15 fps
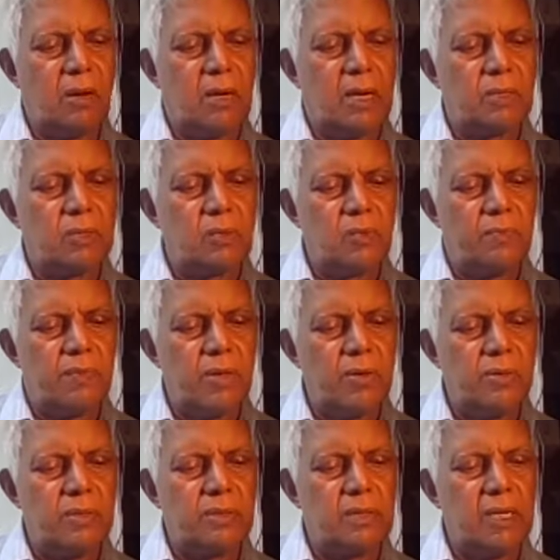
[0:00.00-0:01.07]
God has no
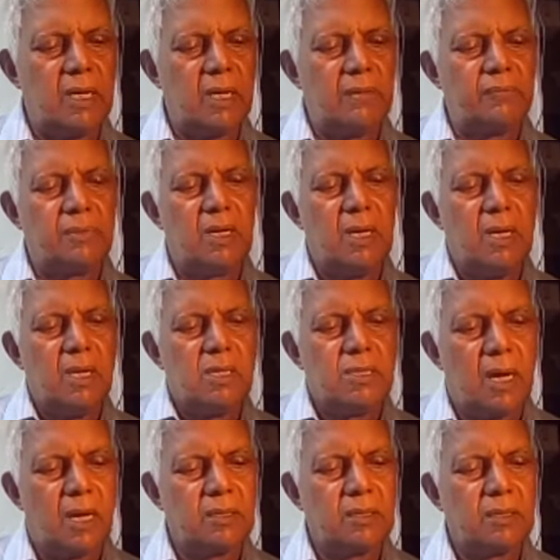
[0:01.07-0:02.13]
prejudice. He gives
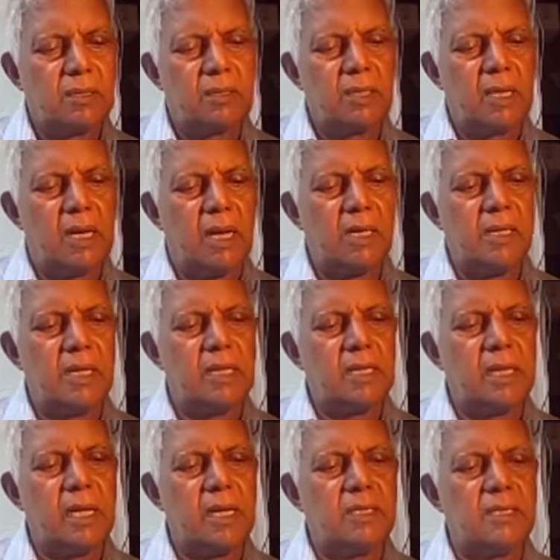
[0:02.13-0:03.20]
chances again and
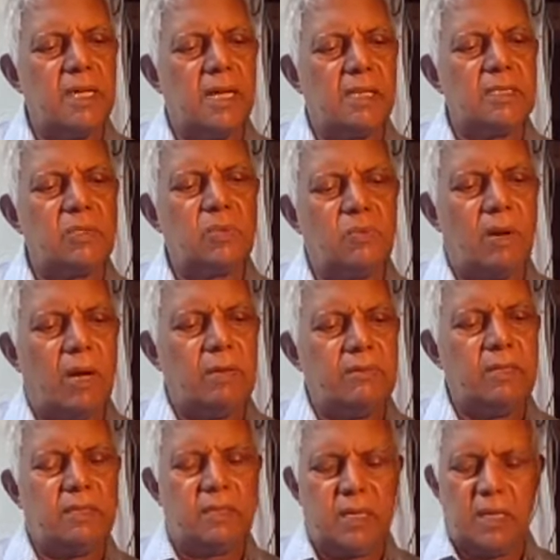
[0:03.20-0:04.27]
again. That is why
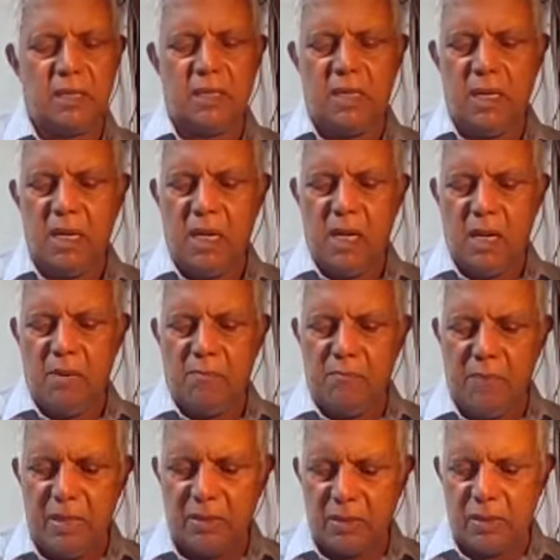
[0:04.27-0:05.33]
we take the
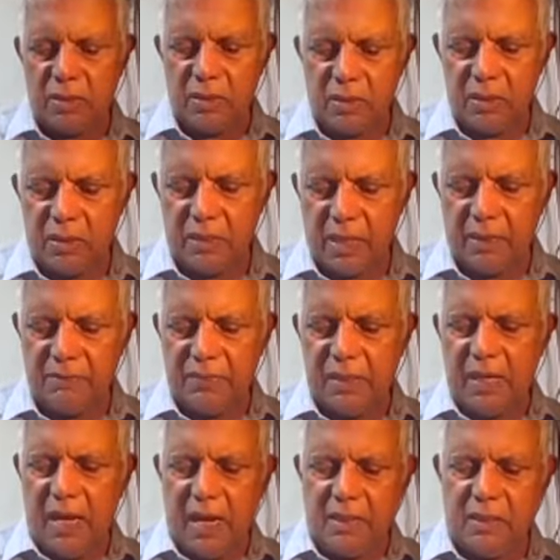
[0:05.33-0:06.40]
message of the dove,
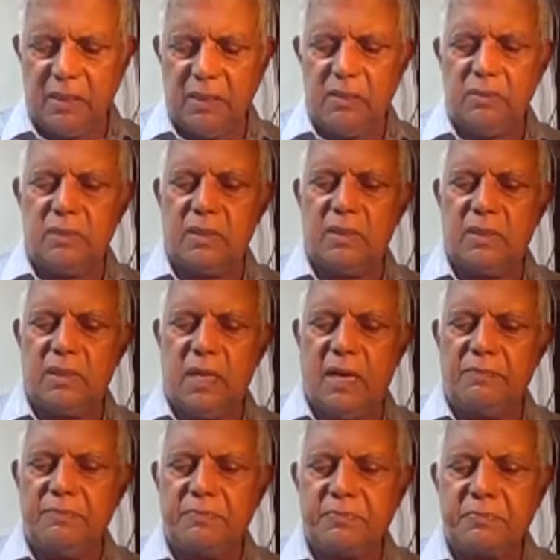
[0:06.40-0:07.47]
the attitude of the
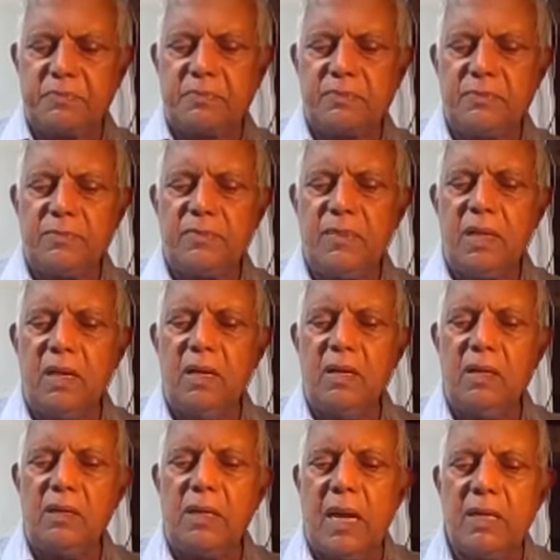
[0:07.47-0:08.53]
dove,
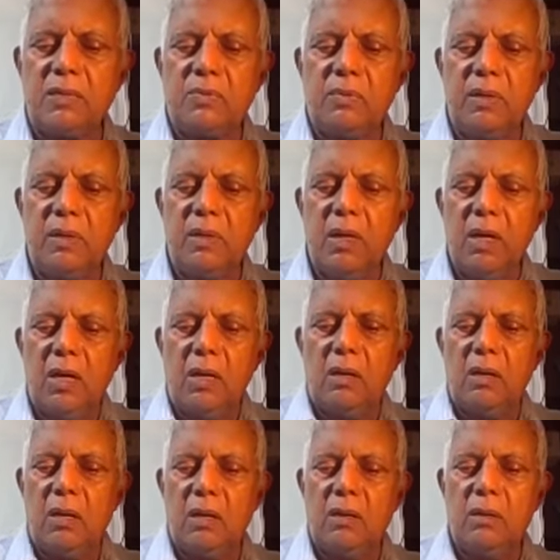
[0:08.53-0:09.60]
and as we
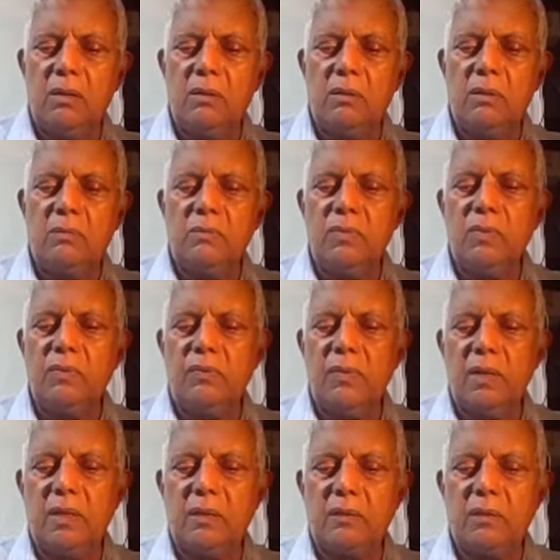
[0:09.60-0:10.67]

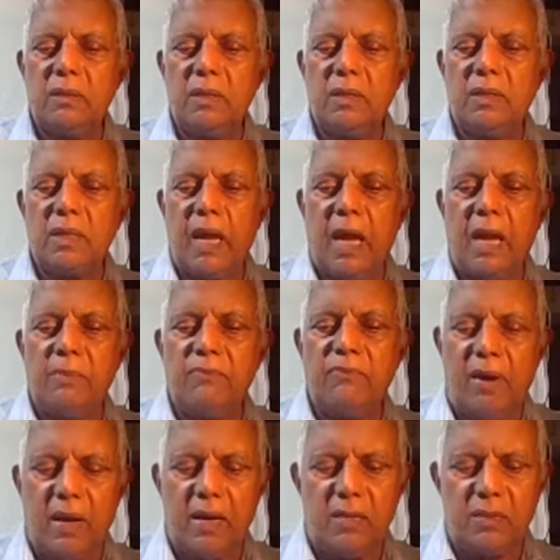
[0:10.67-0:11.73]
move in the
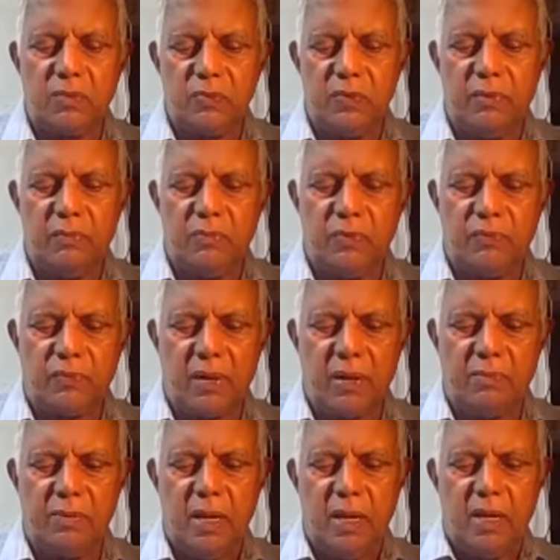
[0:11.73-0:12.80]
campfires, we move
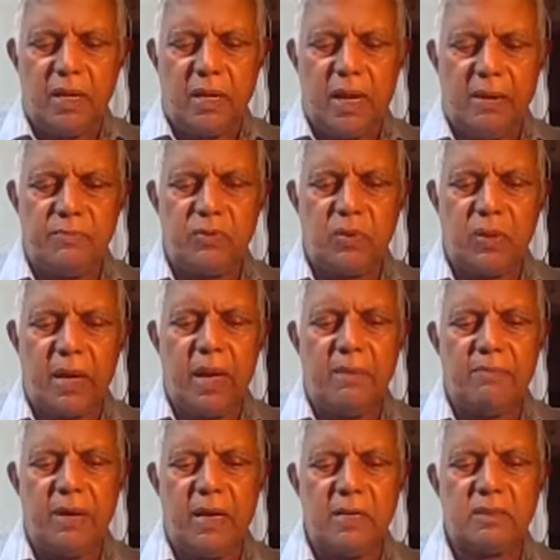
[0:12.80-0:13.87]
from camp to
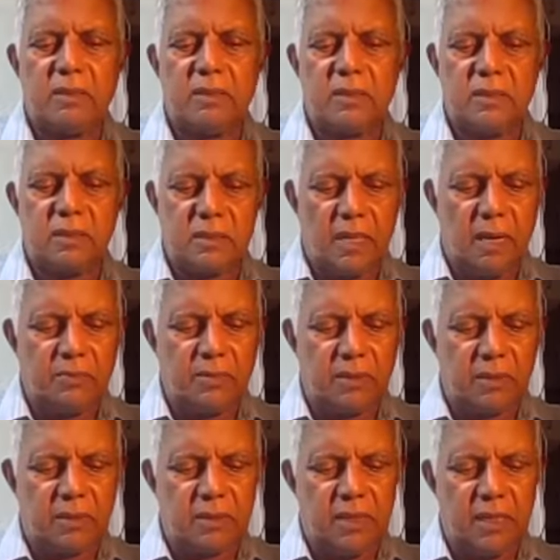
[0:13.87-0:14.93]
camp, as Psalm
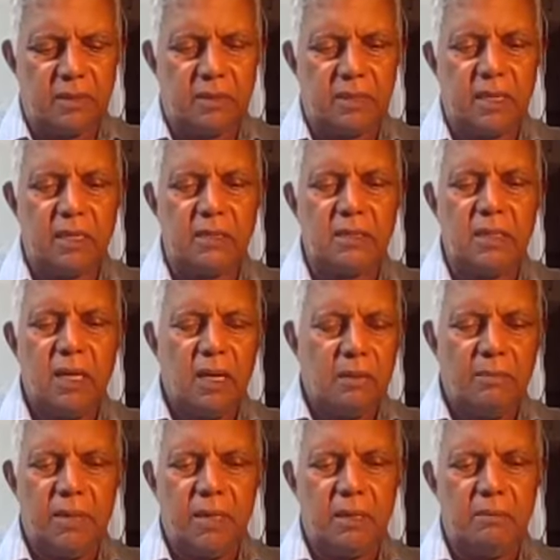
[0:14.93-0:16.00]
68 says.
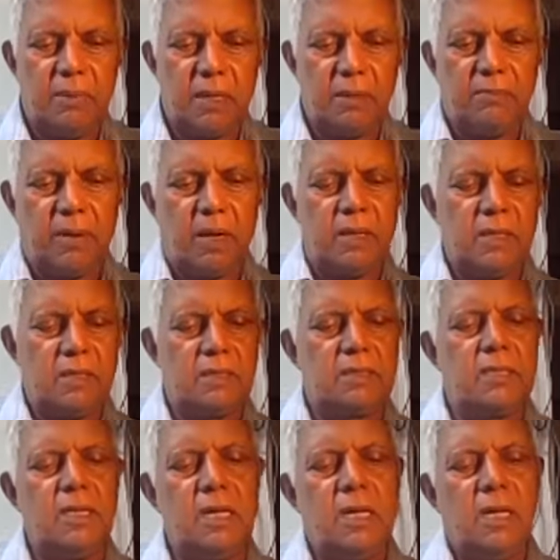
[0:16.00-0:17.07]

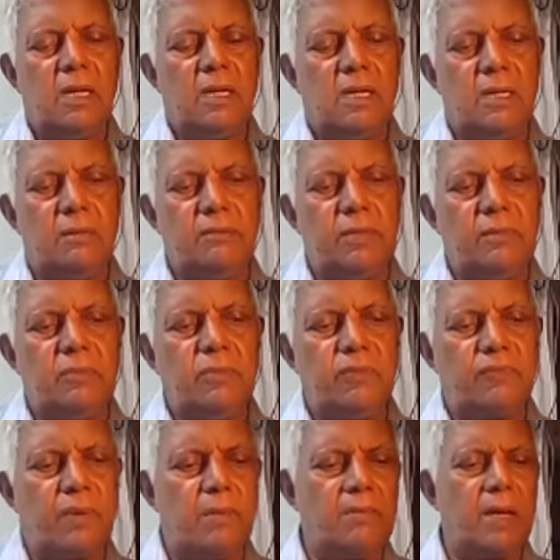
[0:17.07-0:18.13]
We
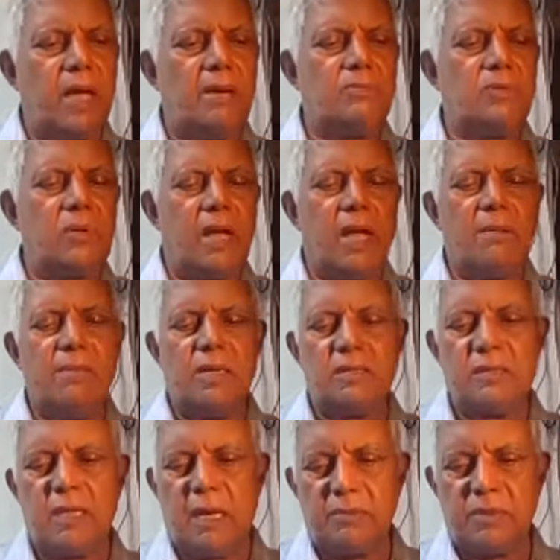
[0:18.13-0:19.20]
move from camp to camp,
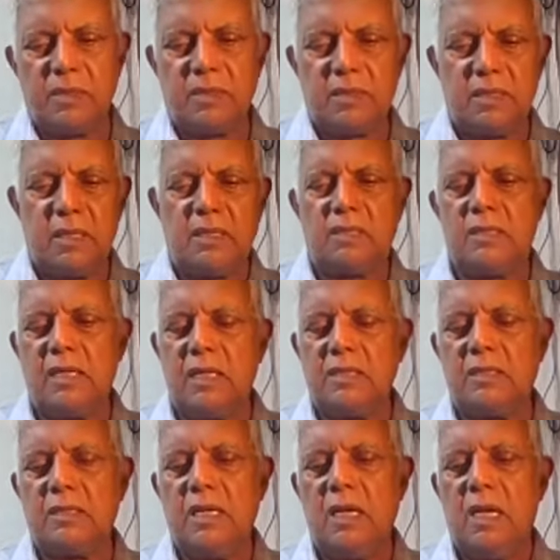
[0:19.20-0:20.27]
as Psalm 68
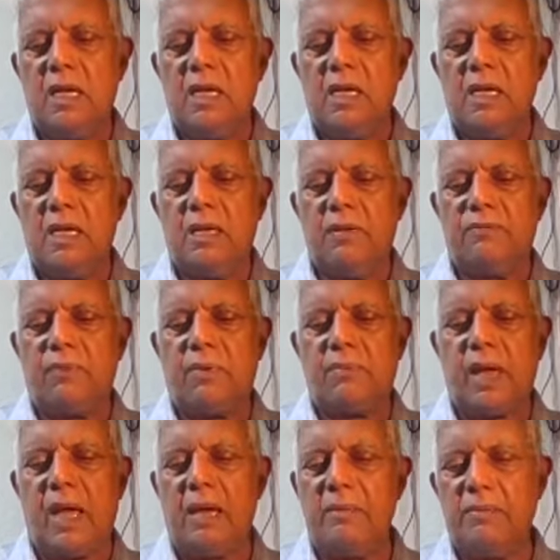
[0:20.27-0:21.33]
says.
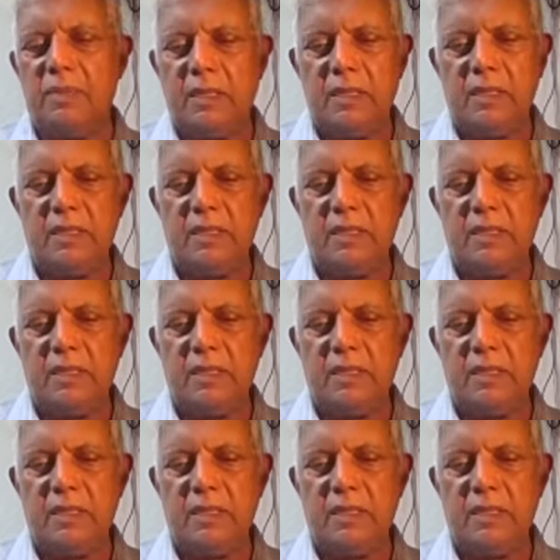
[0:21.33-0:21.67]
From camp,